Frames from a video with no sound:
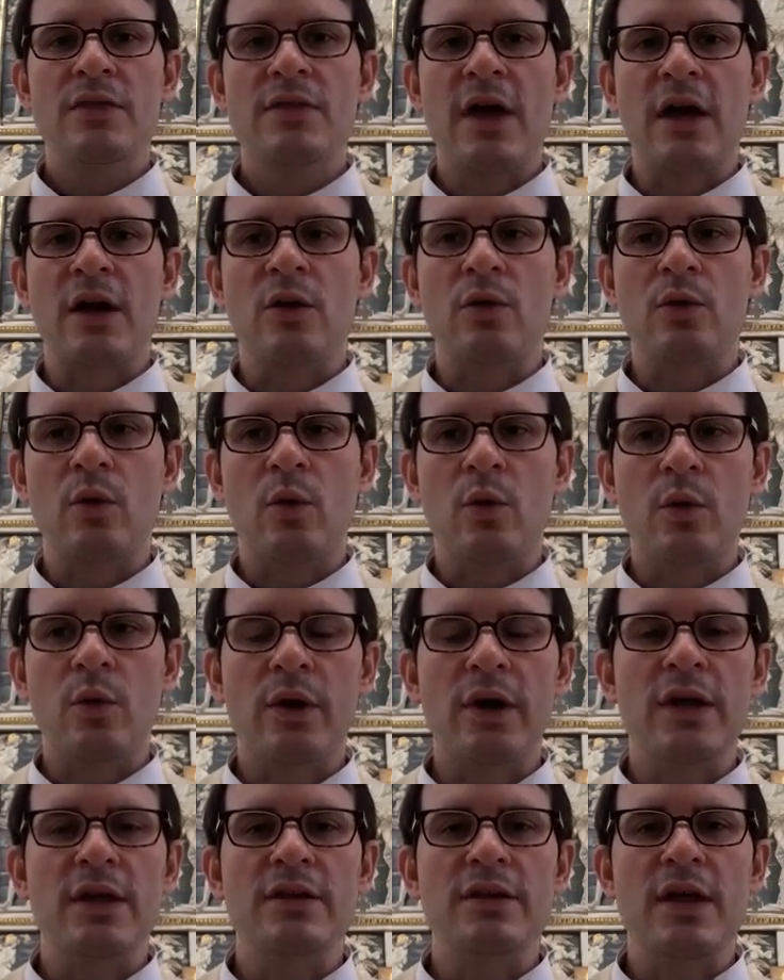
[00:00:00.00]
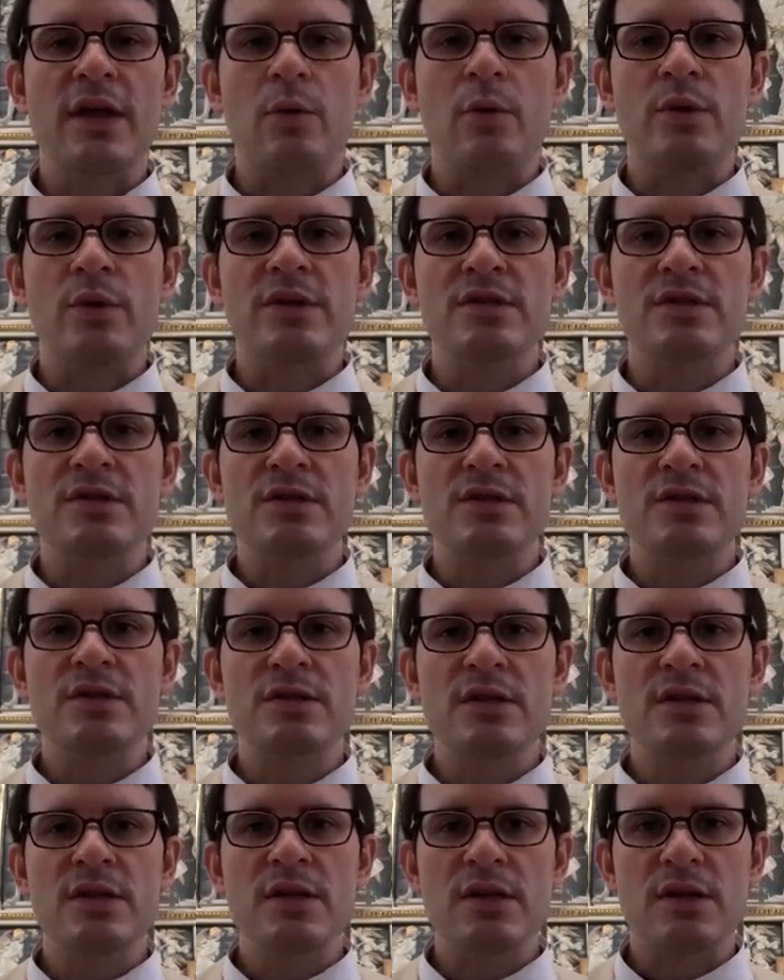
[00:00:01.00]
that glory that we
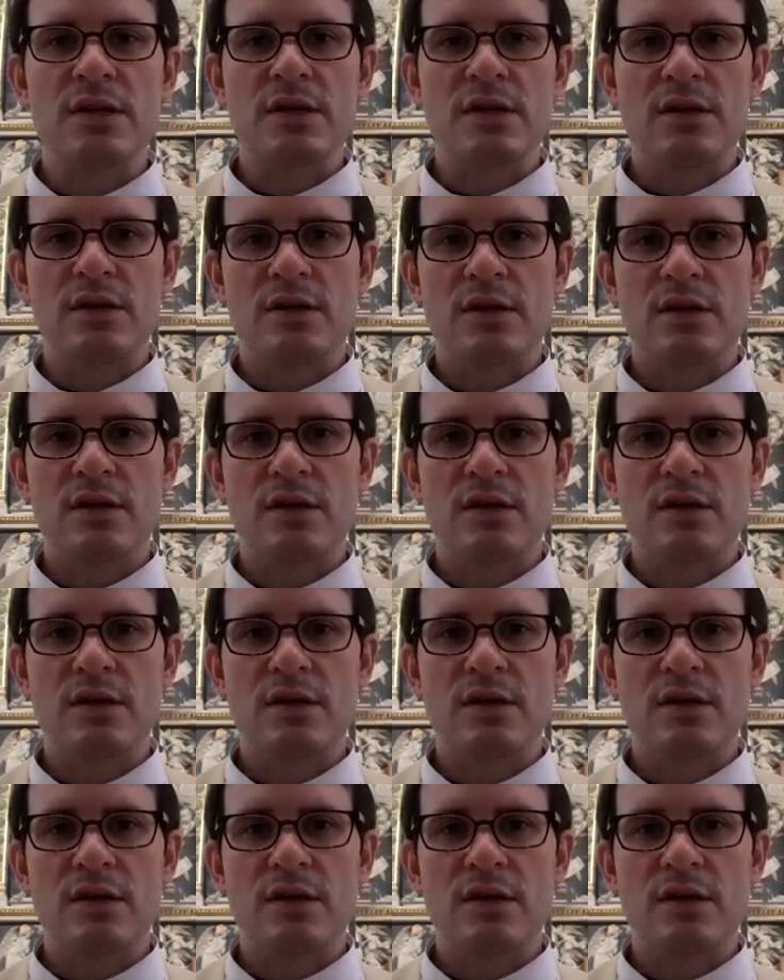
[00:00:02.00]
see